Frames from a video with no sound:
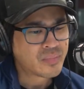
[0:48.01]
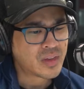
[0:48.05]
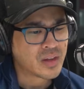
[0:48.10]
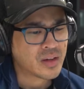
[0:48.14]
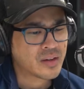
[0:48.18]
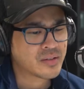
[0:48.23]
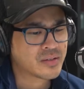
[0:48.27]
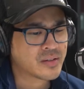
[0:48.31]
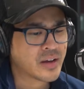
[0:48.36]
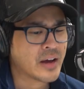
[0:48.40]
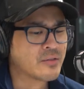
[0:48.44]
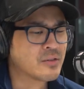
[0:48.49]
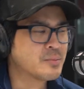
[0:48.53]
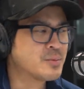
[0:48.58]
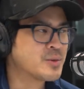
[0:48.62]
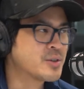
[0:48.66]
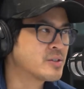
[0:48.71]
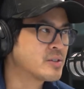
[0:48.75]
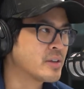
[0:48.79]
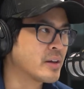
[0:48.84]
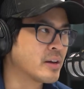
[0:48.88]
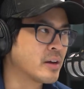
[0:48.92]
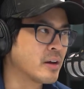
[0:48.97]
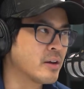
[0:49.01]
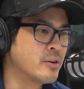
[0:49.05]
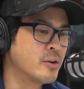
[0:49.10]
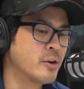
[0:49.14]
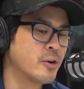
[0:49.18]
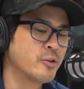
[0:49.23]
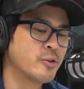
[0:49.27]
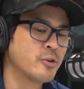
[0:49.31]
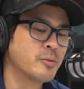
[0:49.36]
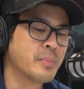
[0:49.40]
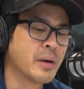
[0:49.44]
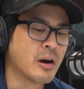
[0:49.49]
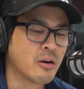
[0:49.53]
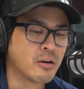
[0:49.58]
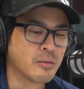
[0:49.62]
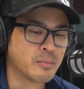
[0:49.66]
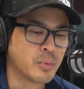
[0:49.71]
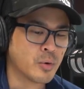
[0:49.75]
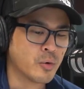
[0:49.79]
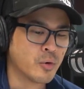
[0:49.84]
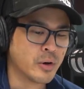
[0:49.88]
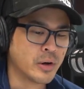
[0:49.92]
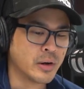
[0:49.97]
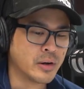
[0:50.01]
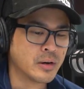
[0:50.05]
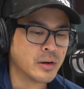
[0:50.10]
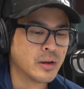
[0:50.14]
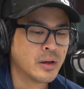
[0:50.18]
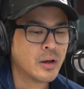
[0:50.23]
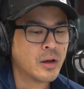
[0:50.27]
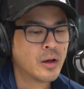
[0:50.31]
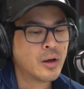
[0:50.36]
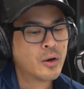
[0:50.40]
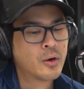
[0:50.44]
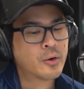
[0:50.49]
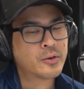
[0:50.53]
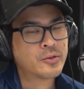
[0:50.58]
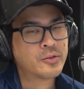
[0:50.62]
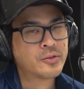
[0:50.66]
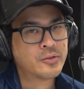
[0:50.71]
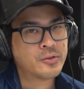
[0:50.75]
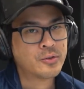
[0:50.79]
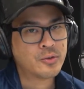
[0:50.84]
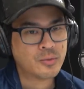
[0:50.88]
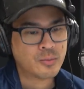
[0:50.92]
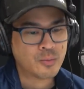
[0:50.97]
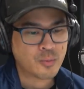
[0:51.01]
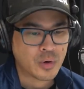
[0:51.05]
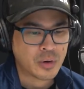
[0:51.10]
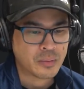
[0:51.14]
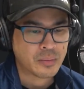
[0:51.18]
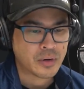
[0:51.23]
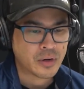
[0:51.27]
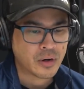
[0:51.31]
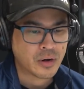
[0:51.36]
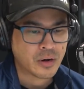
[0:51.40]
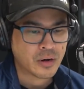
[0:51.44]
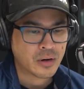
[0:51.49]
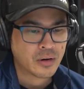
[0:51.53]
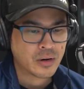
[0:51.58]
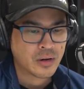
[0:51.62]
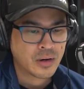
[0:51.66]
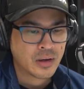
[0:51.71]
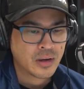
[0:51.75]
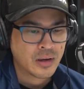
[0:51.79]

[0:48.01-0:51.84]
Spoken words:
aside from just like another PowerPoint or Zoom webinar.